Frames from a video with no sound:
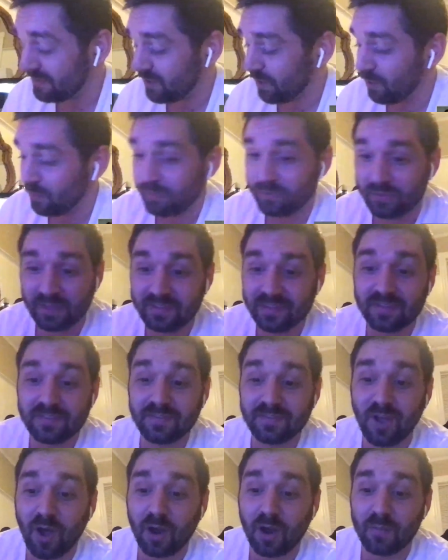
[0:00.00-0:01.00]
this is
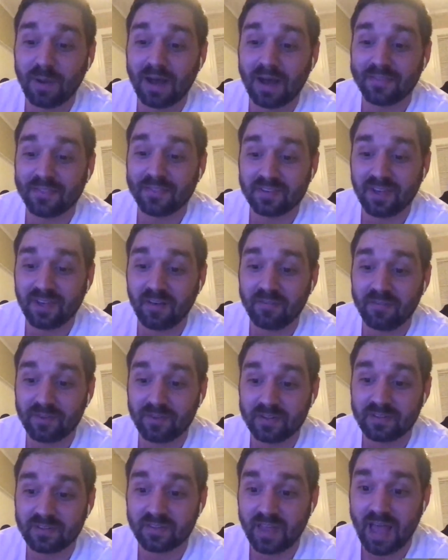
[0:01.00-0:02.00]
talking about the
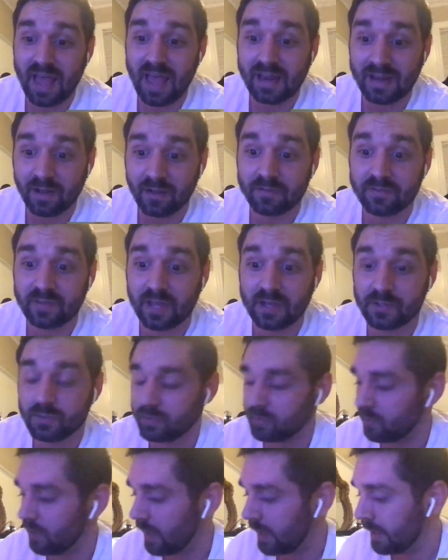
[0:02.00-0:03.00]
toughness of the NL Central,
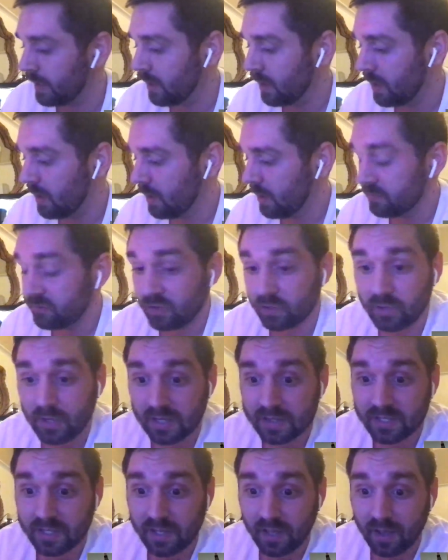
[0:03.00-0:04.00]
right? So you got
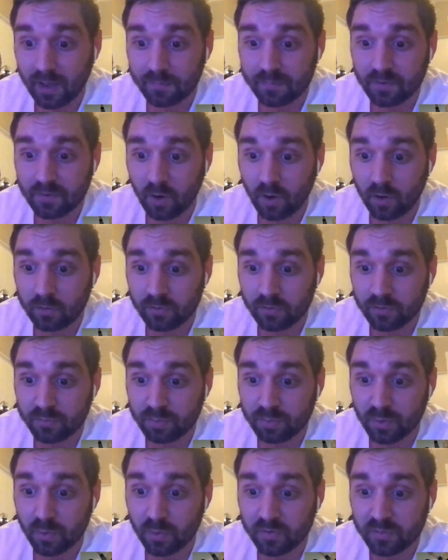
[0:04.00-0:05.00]
the Cubs, Cardinals,
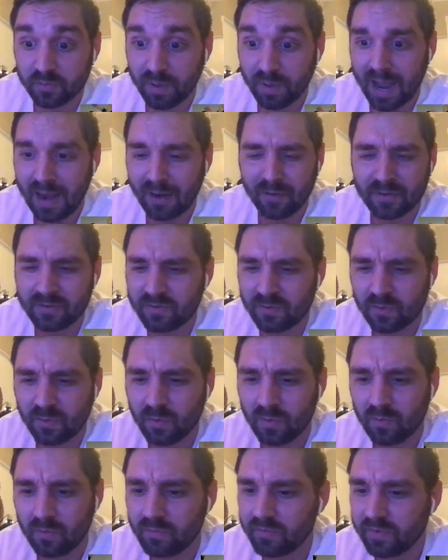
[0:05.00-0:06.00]
Brewers, Pirates,
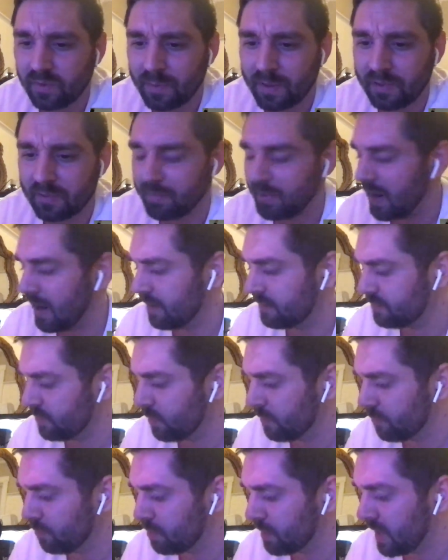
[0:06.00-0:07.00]
who somehow the Pirates are
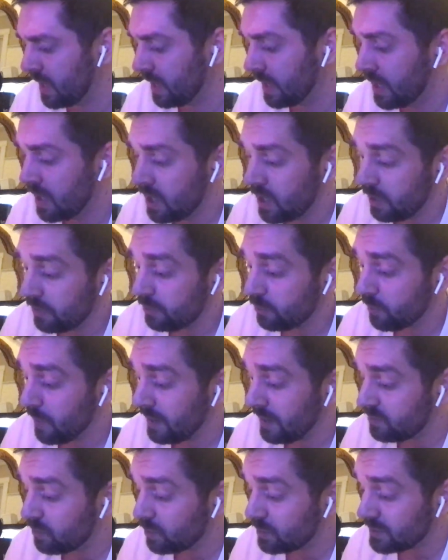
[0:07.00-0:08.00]
overplaying. The
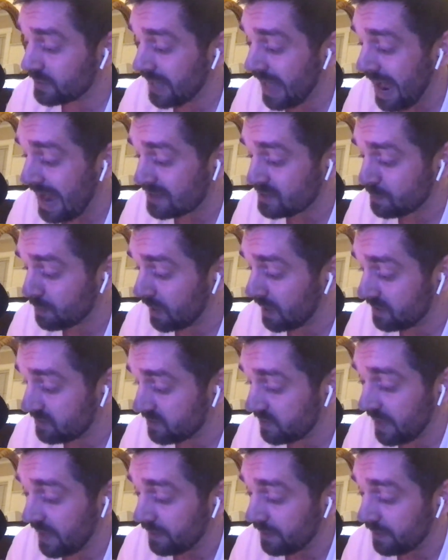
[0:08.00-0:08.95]
Reds are in last place in the NL